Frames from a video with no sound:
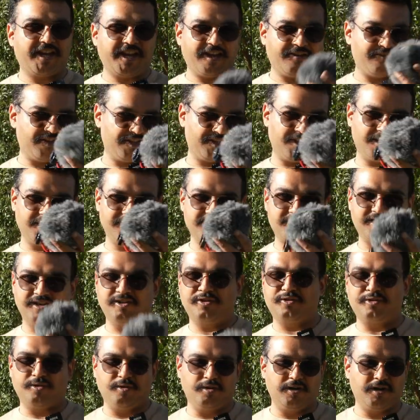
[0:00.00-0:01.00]
Everything is
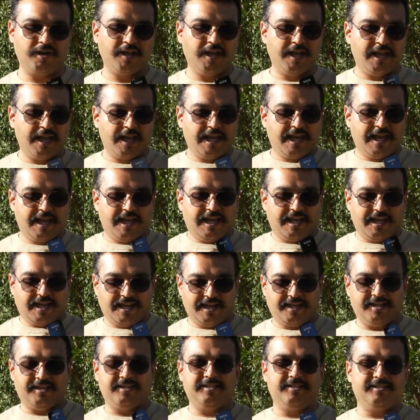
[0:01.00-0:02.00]
controlled
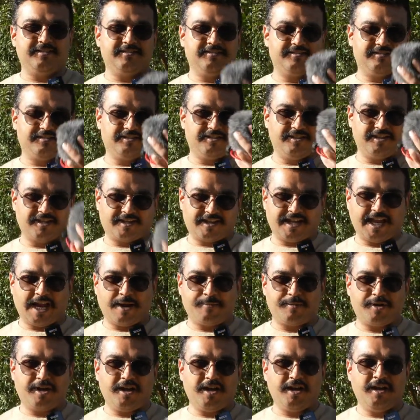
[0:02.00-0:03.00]
in the
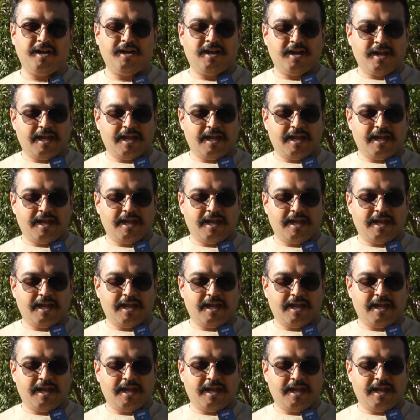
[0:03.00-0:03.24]
camera.